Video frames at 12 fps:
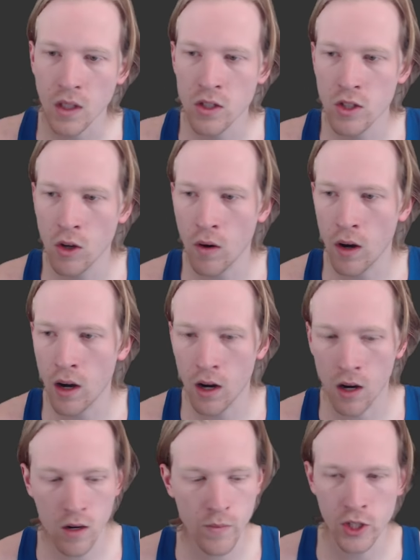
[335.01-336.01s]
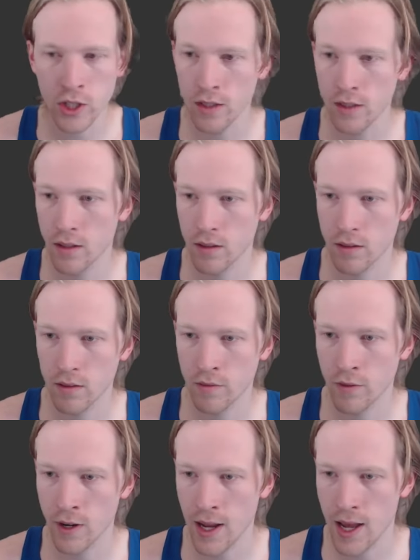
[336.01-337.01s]
So our mission
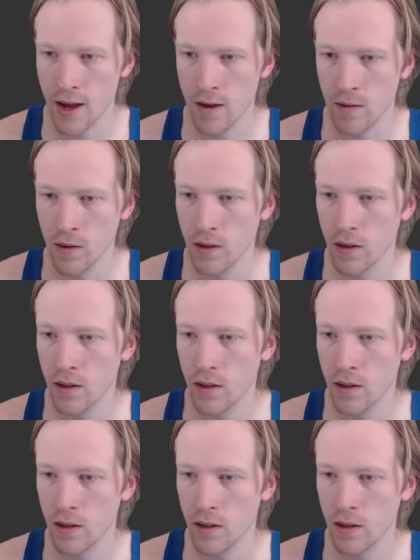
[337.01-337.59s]
for now